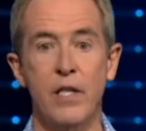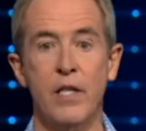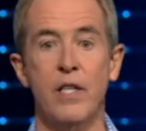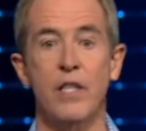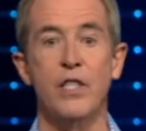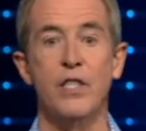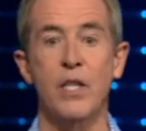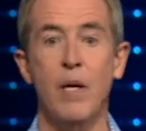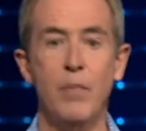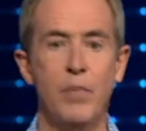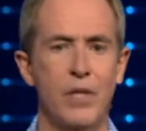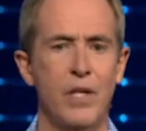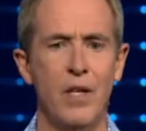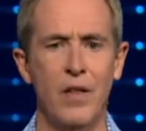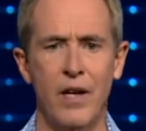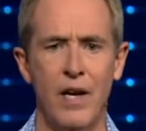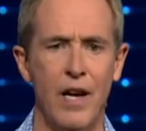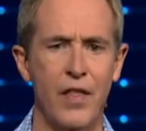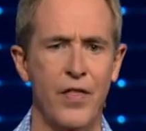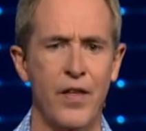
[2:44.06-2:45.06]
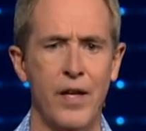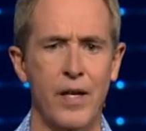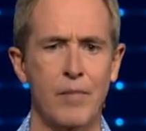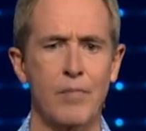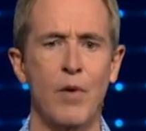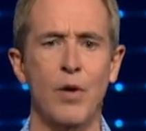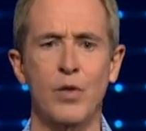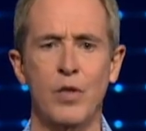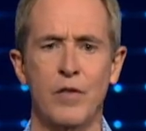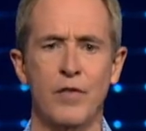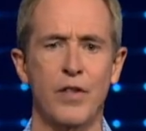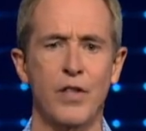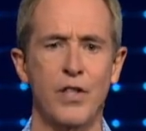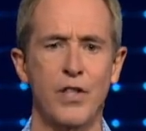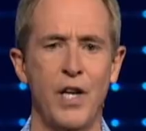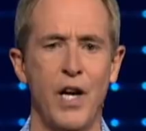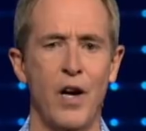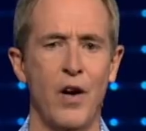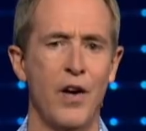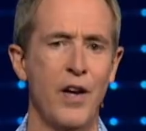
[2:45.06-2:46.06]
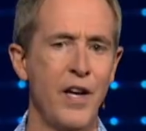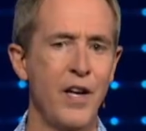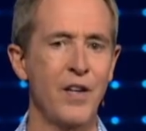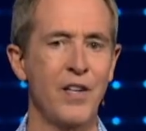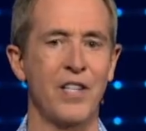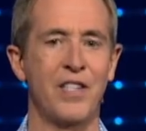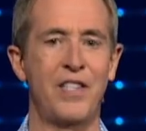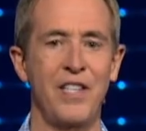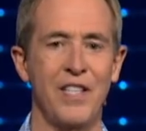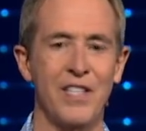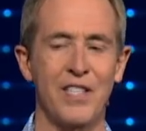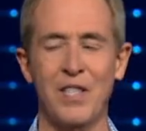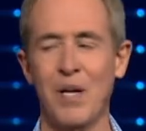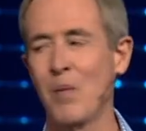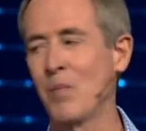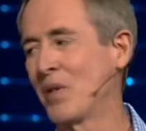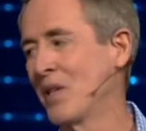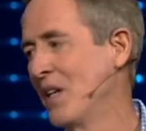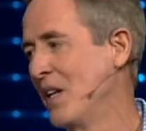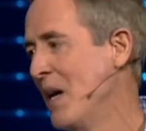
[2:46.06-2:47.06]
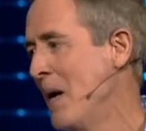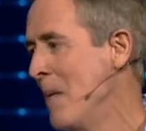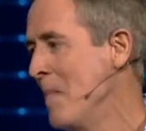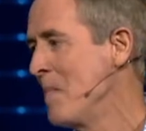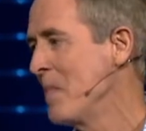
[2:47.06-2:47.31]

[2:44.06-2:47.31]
an assumption that I think most of us share. And here's the assumption.